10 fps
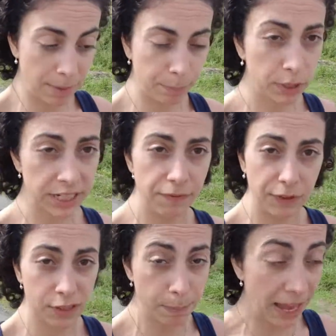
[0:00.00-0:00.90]
body
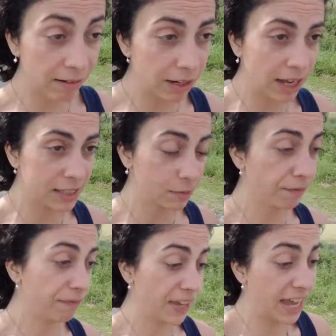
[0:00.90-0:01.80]
feels paralyzed with
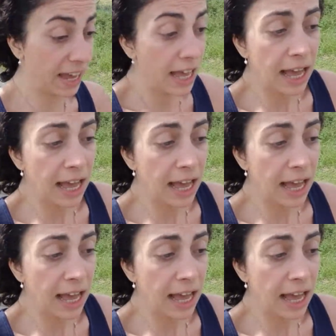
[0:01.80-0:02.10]
fear.